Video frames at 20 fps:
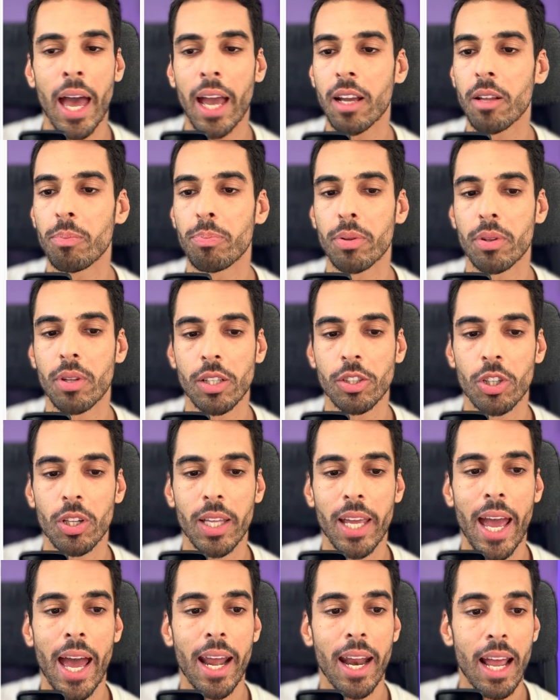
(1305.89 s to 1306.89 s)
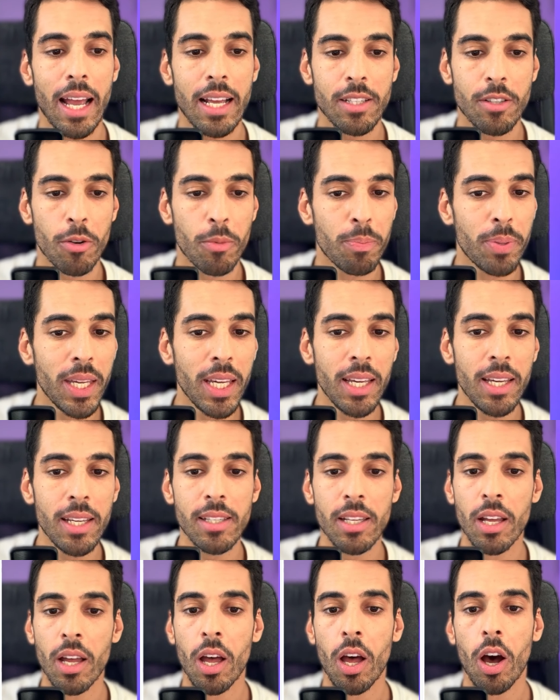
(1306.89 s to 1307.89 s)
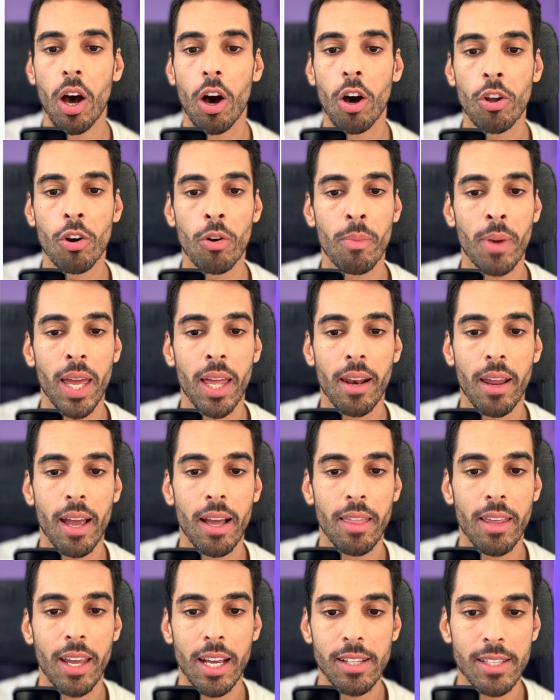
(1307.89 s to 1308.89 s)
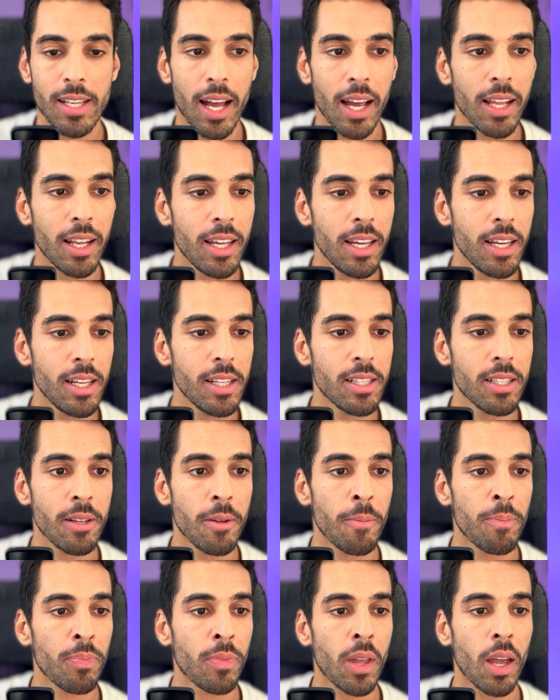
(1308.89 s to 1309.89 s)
I can potentially add SOPs, automate the assignees,